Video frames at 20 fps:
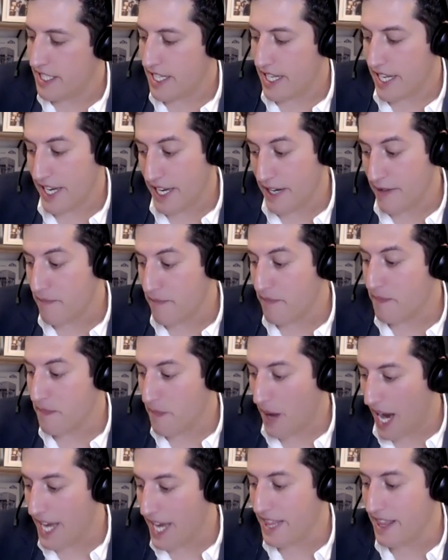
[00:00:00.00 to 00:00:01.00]
in
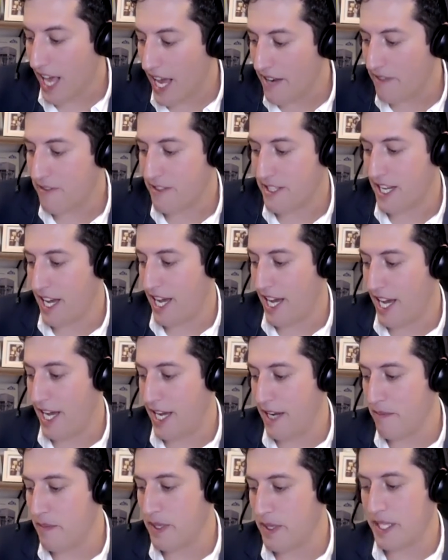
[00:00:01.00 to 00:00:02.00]
my
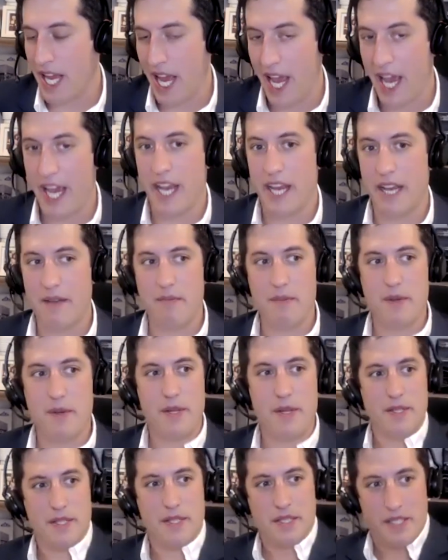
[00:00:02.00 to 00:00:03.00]
lifetime came
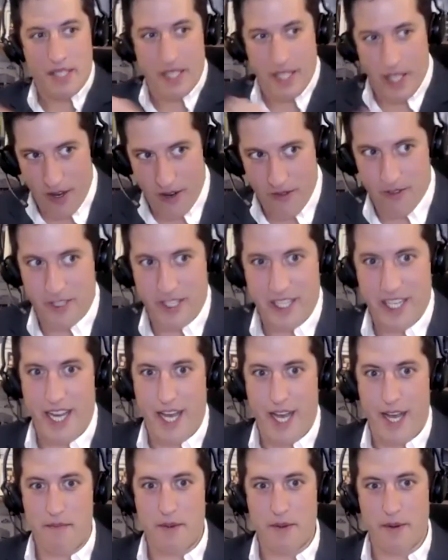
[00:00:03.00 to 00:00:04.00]
the
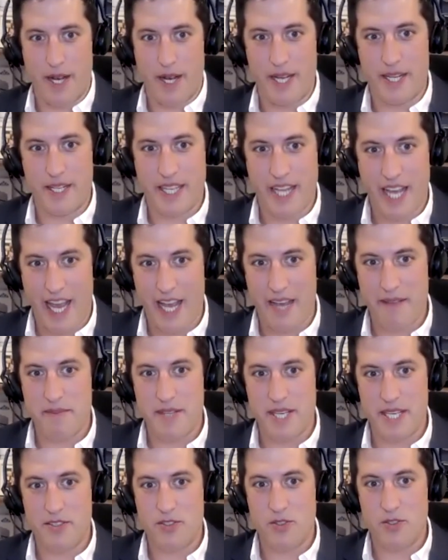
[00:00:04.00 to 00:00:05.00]
overcap, right? Came
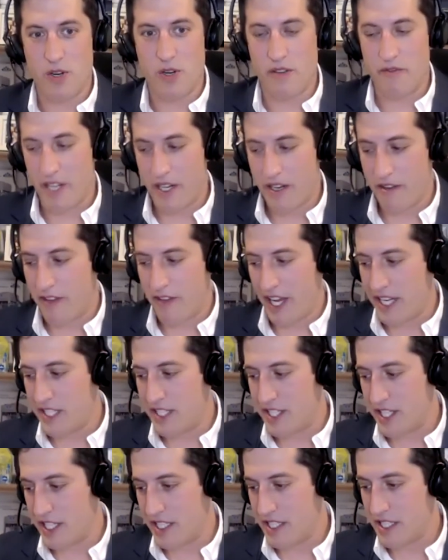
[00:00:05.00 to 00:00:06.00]
these sort of
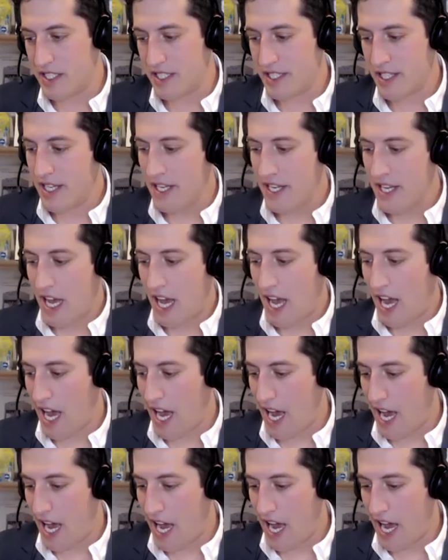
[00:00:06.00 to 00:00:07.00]
innovations.
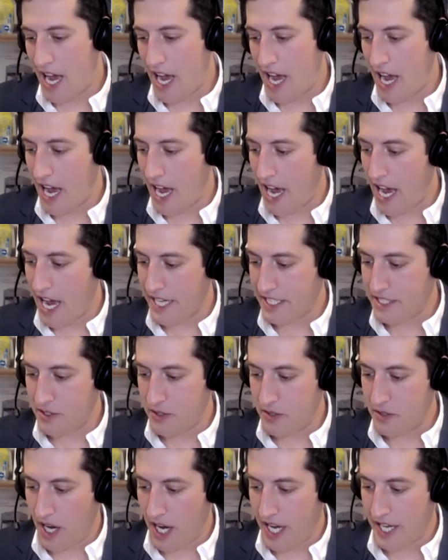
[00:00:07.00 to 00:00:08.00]
I do
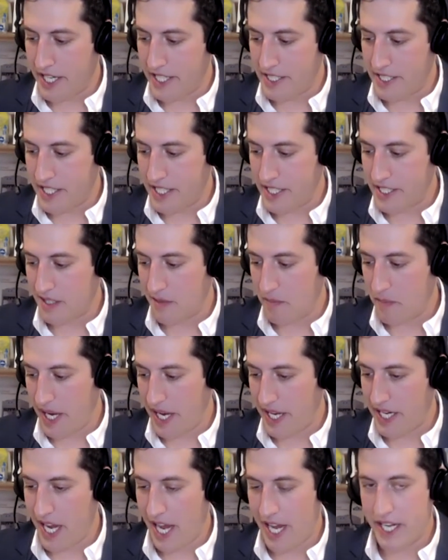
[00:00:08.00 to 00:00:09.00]
not
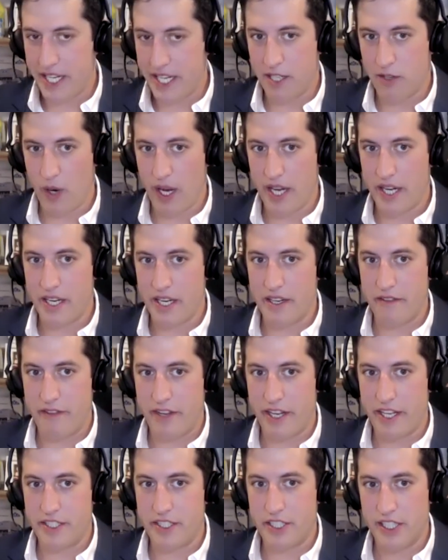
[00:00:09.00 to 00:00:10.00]
anticipate any great
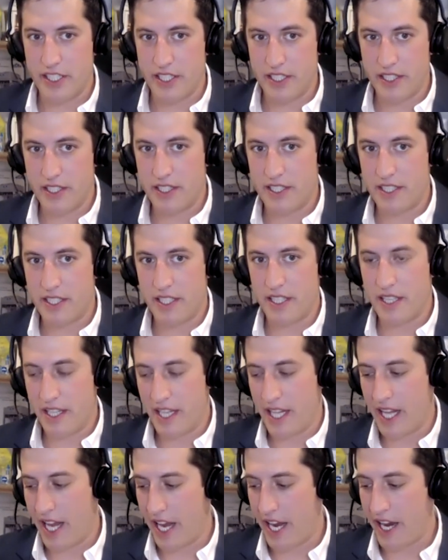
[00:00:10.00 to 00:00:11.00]
innovations
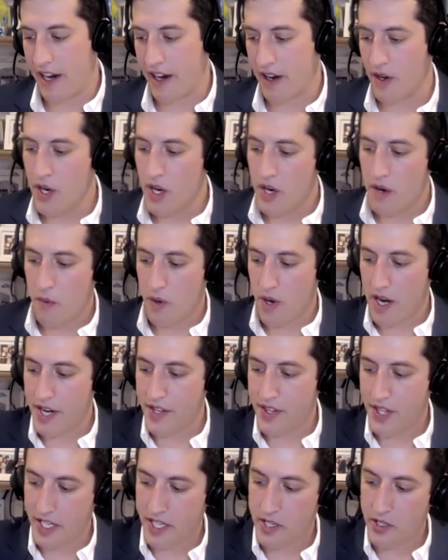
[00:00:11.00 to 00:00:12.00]
there. Where I
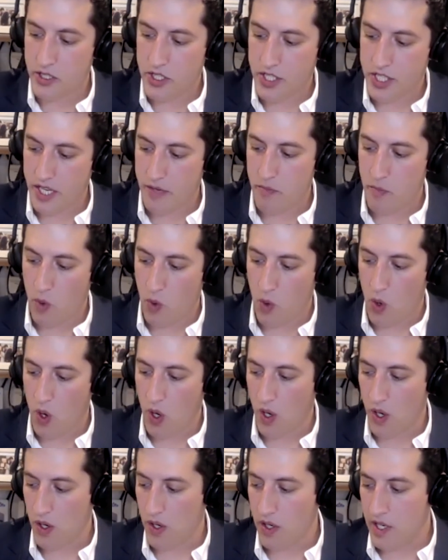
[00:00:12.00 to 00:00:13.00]
think you'll see
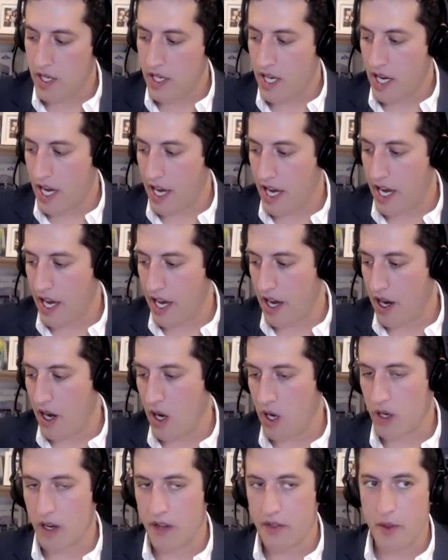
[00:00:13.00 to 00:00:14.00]
more
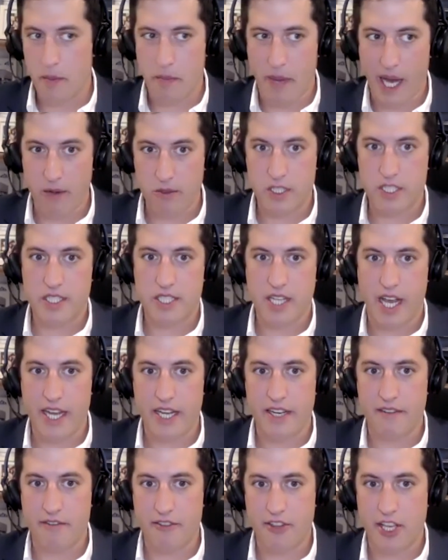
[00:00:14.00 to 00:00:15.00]
are on the pouch
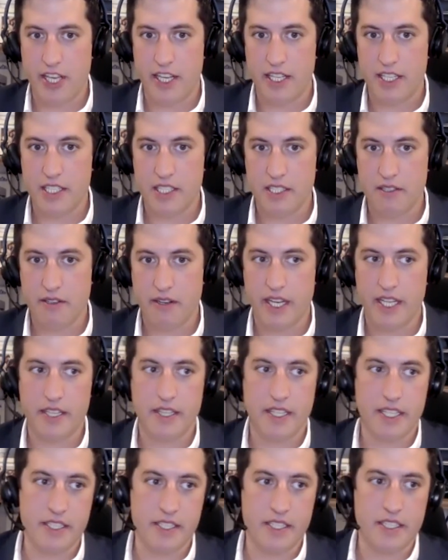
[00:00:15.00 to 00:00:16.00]
side of things, right?
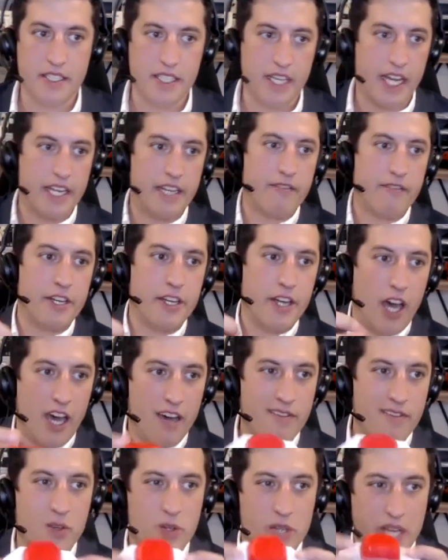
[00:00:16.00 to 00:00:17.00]
This is kind of a
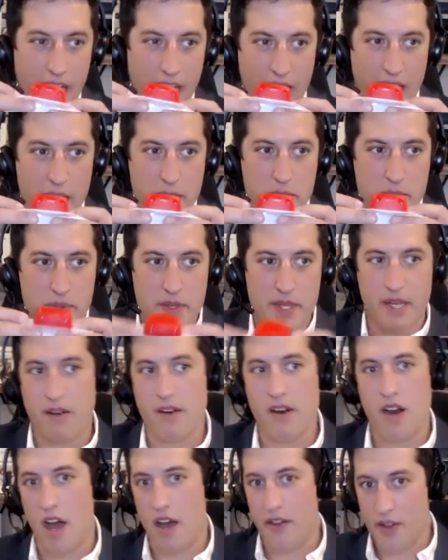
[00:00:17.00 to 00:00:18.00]
novel cap. There
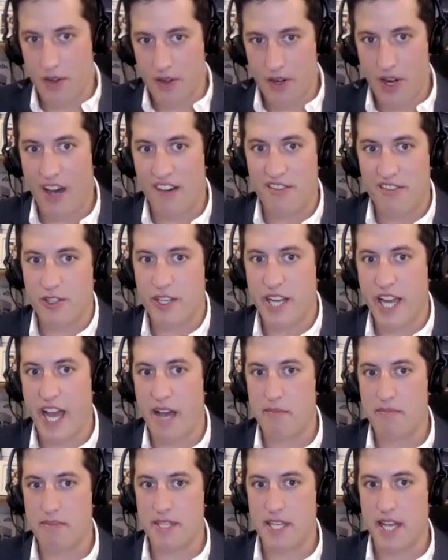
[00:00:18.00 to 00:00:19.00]
are other novel
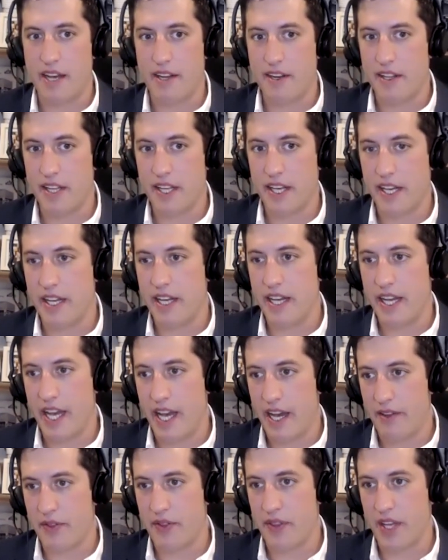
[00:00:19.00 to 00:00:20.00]
caps out
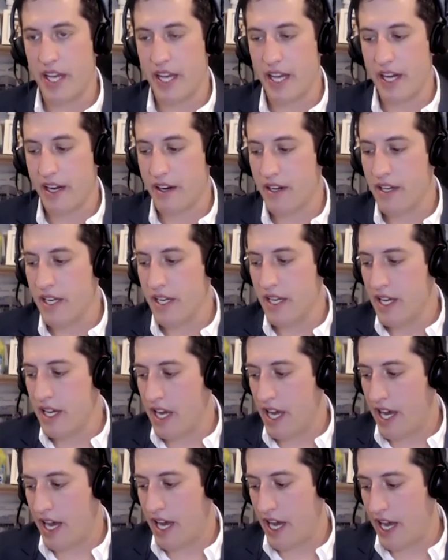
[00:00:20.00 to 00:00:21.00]
there.
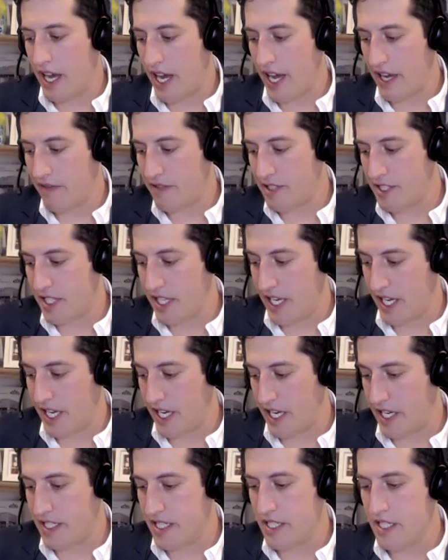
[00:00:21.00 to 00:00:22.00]
I've
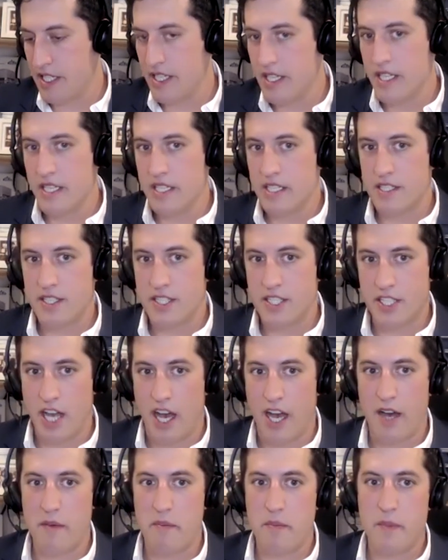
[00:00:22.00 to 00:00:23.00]
seen
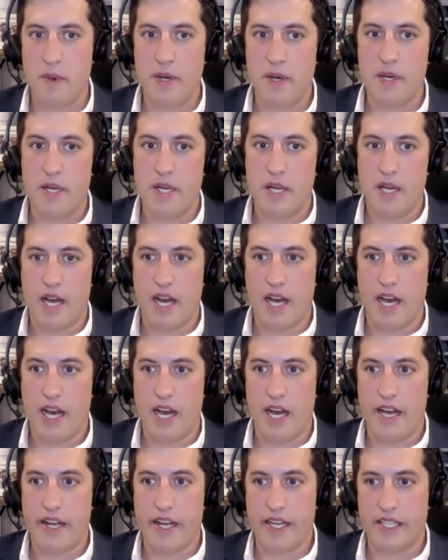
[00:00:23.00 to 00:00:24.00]
some
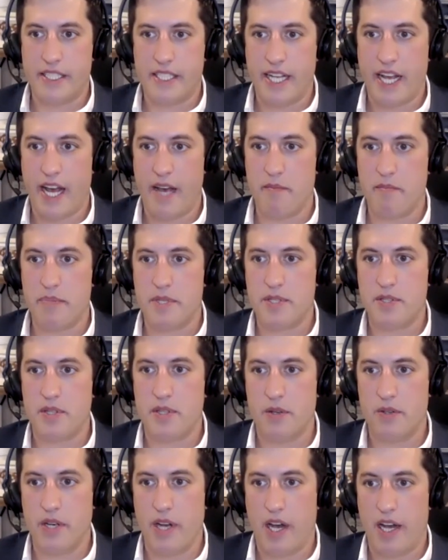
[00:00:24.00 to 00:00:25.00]
attempts,
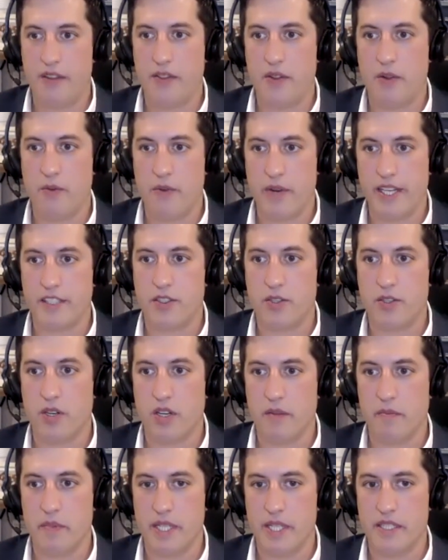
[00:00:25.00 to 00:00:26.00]
though not in the
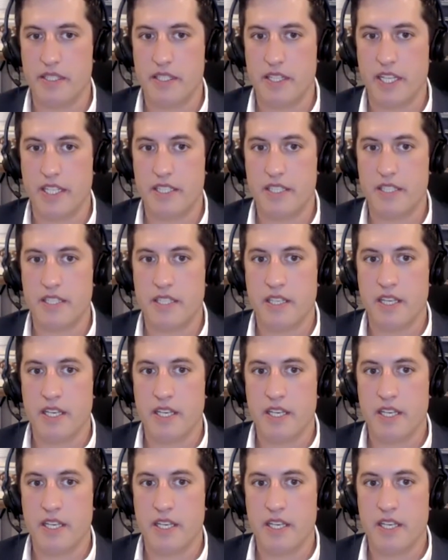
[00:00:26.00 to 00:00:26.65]
retort business,